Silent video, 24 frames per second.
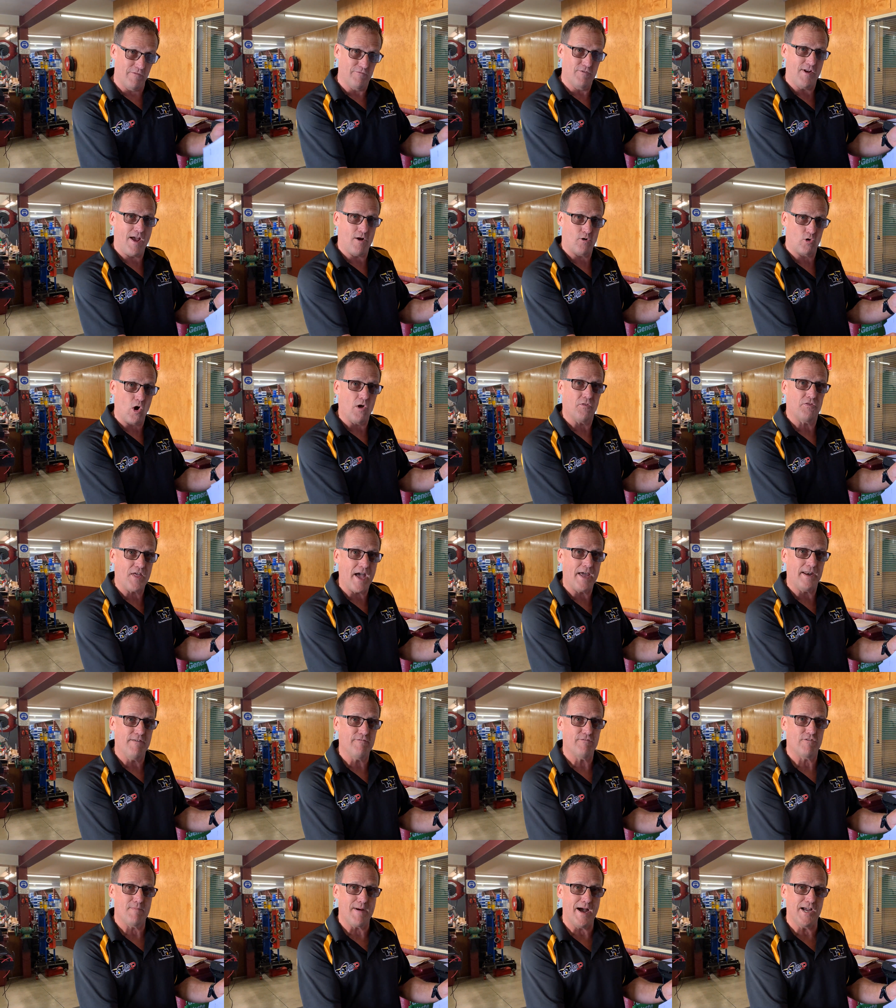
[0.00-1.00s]
We've now got
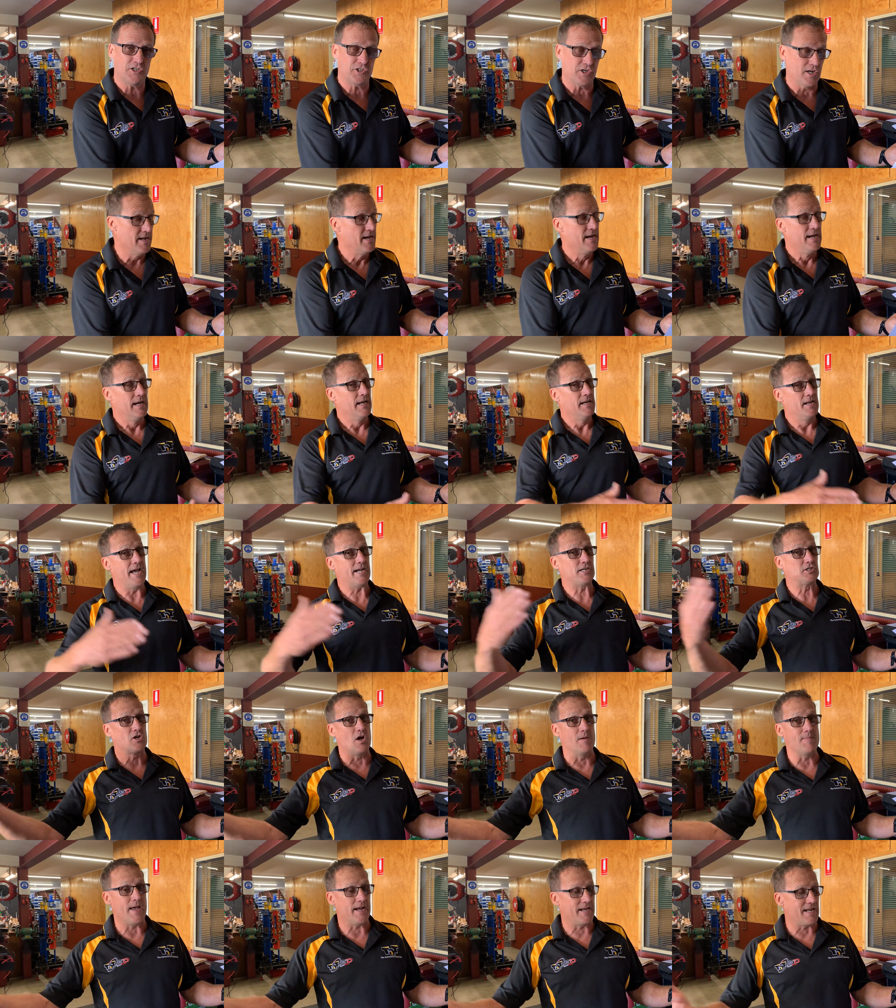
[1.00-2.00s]
that information.
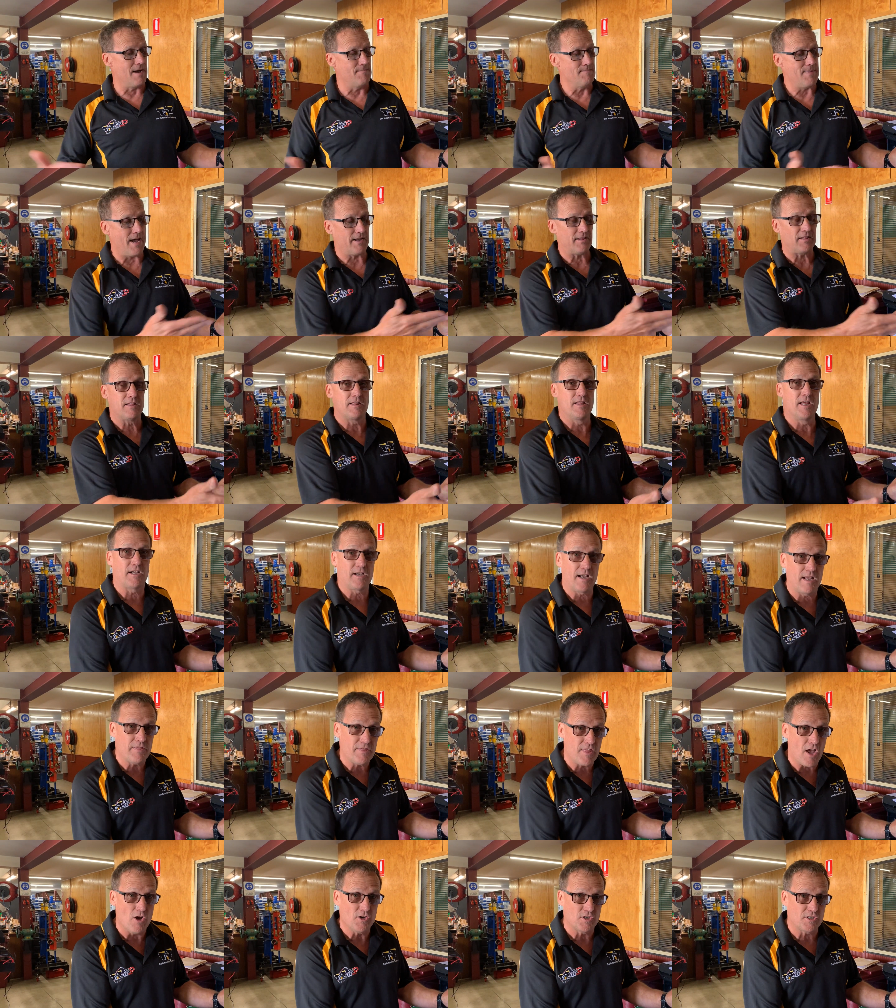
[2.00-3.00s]
Next time they come back, the,
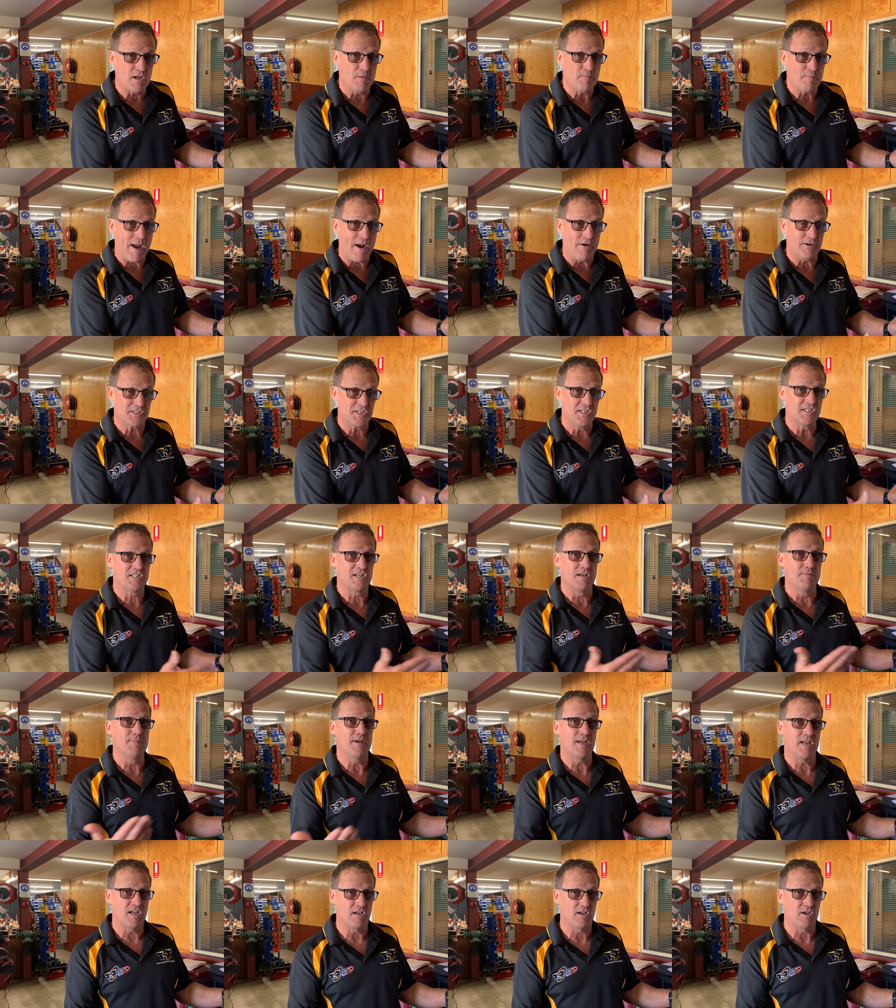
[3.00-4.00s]
those comparisons
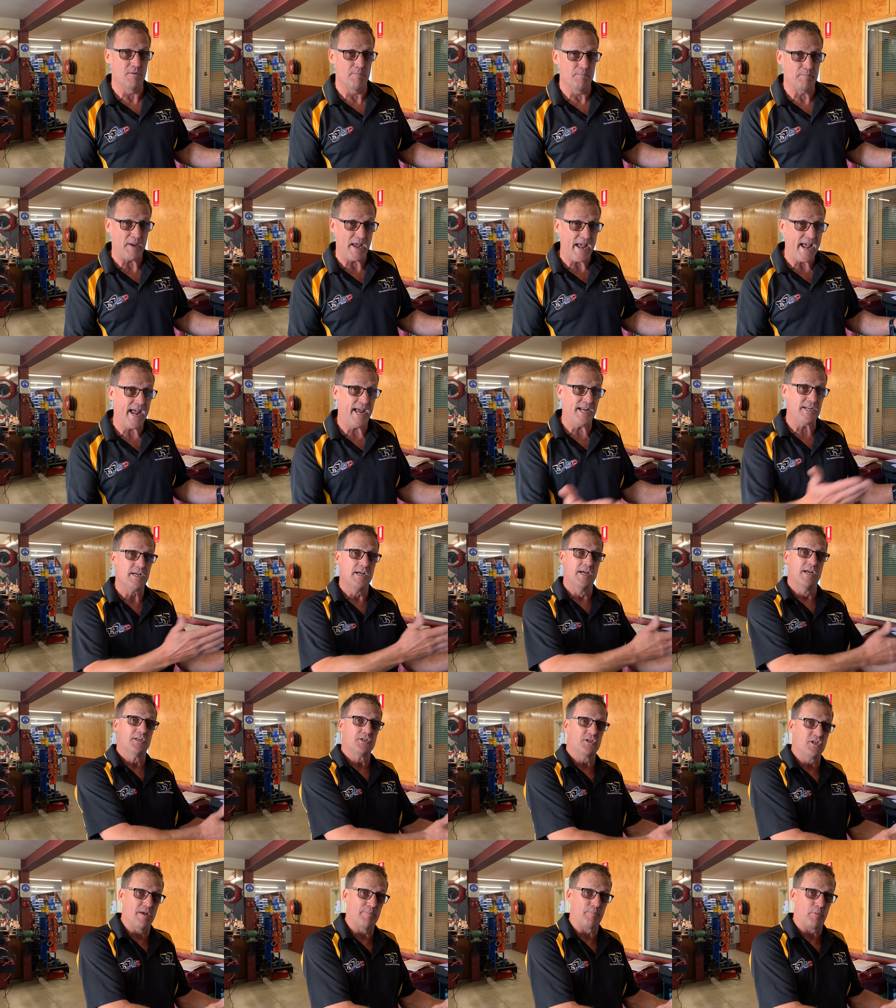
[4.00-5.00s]
can be
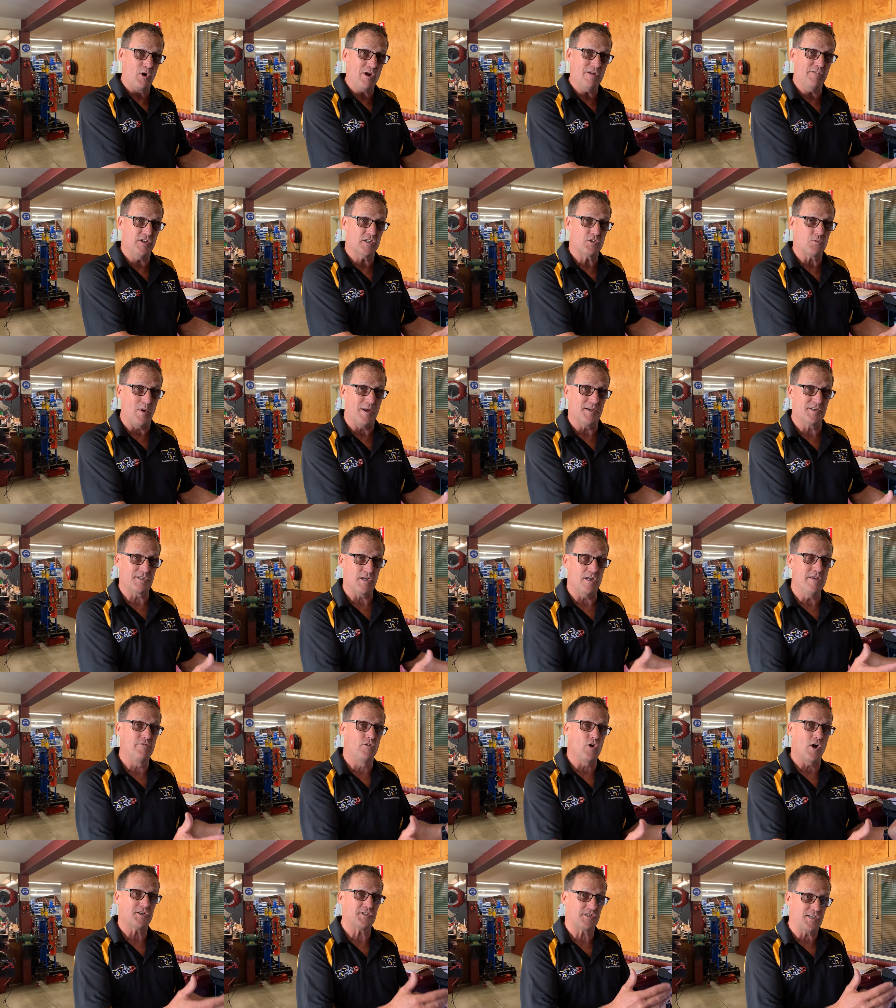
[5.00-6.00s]
compared to the previous one. So
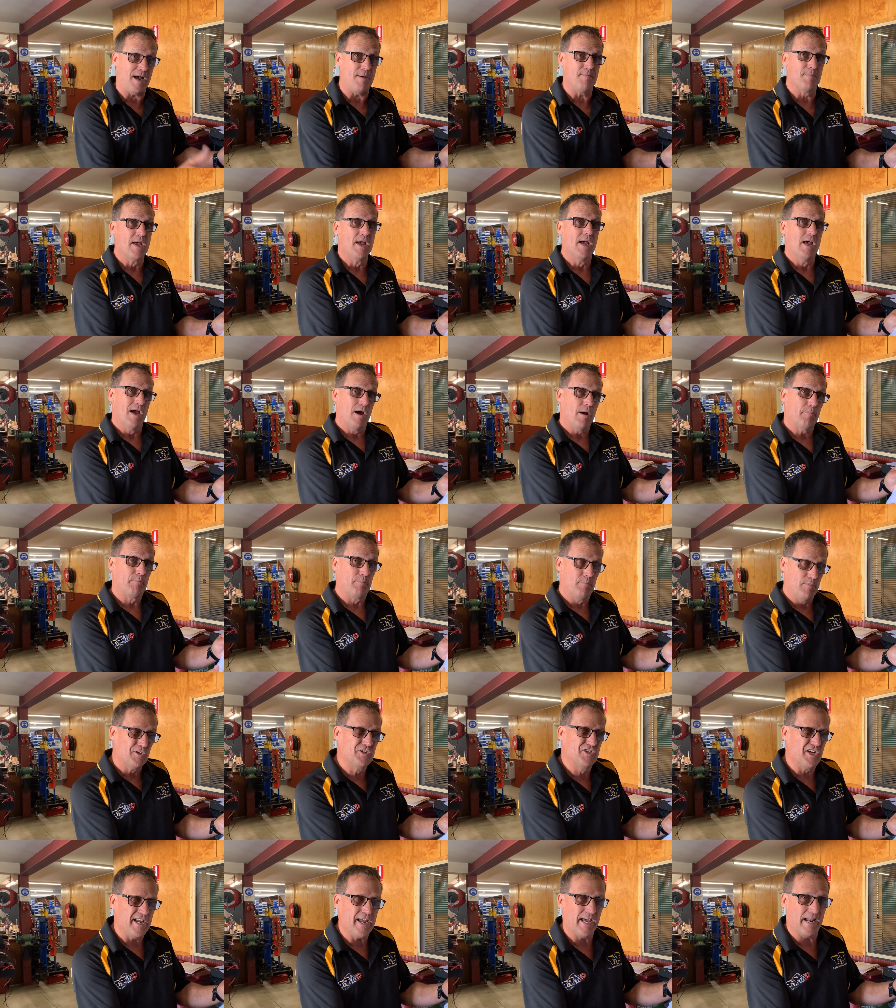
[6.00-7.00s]
you've got some
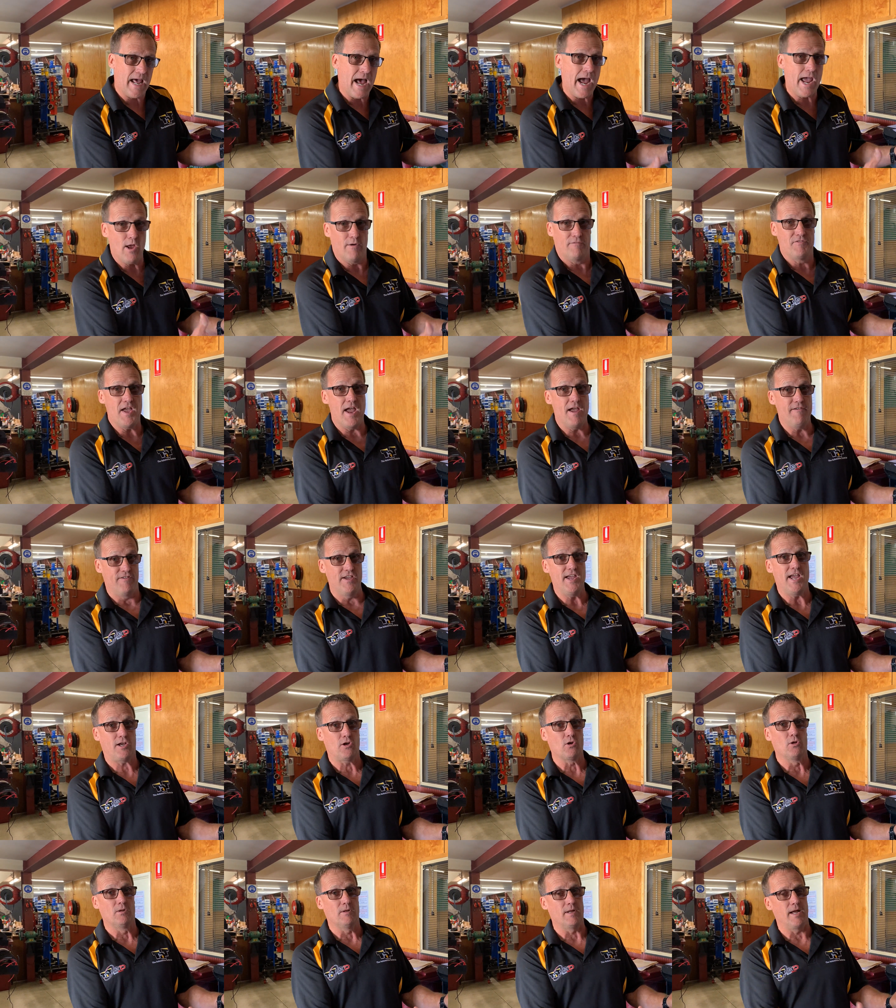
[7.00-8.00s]
DNA of their
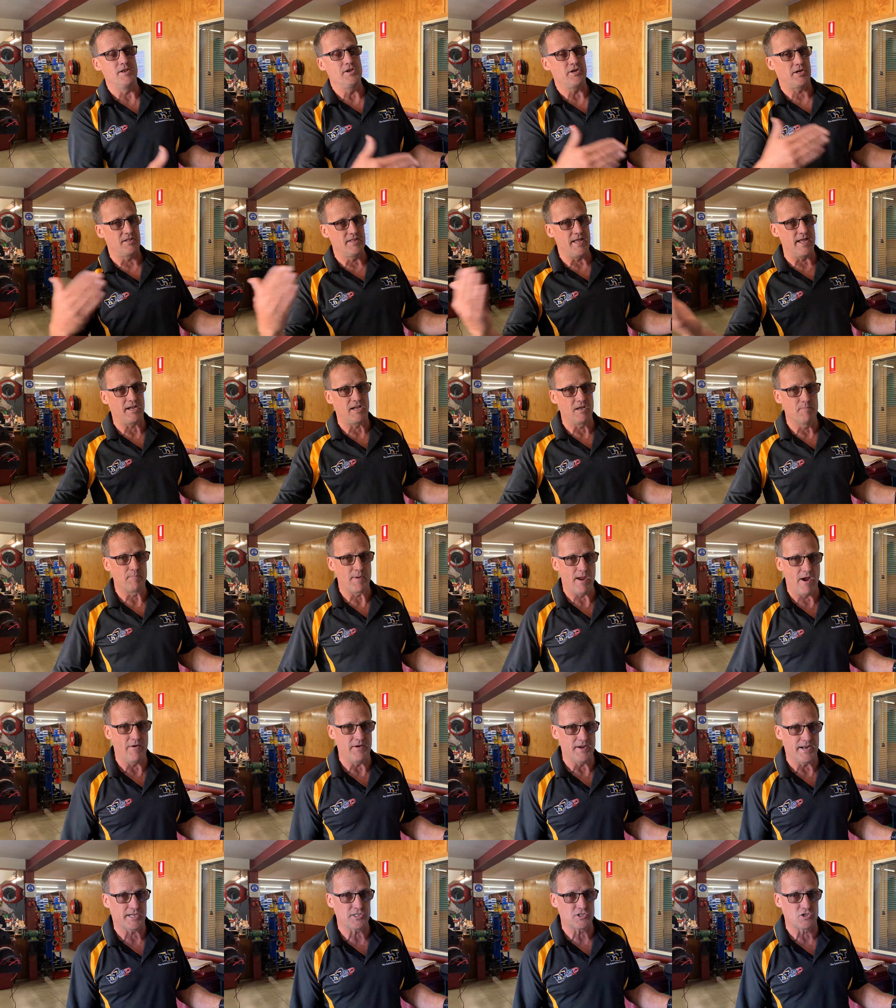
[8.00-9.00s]
vehicle and you can then
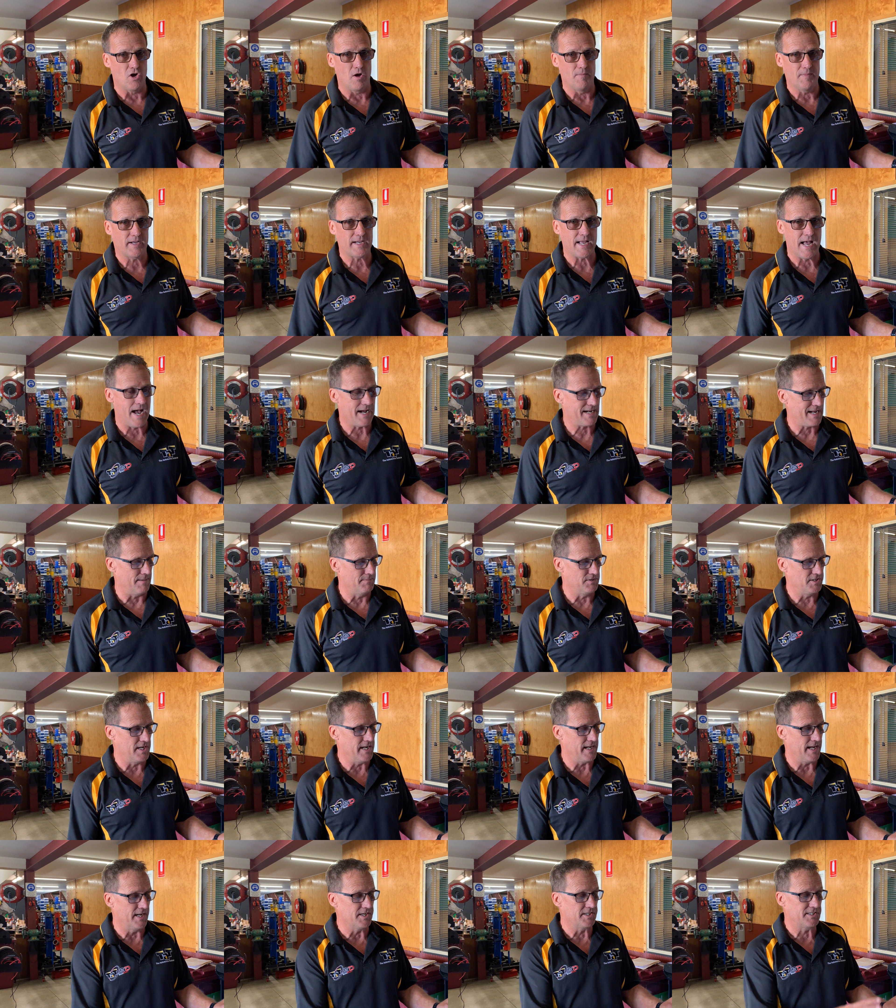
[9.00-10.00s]
compare it next time the car
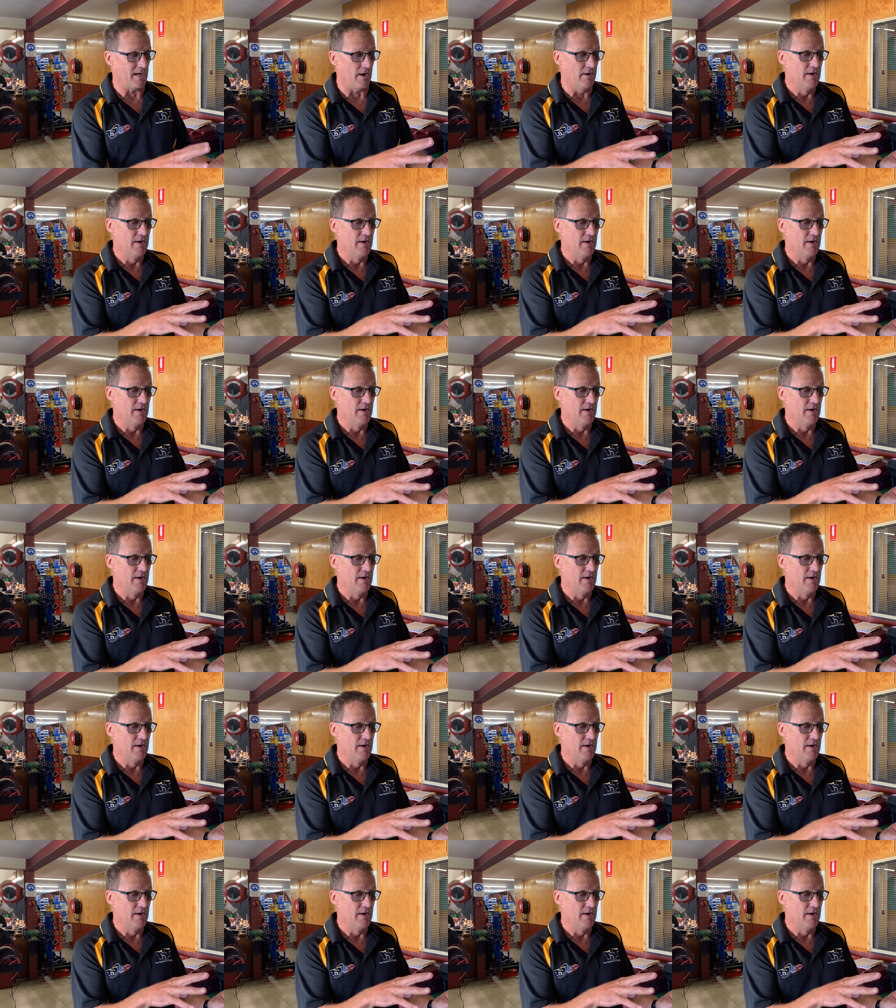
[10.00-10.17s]
comes in again.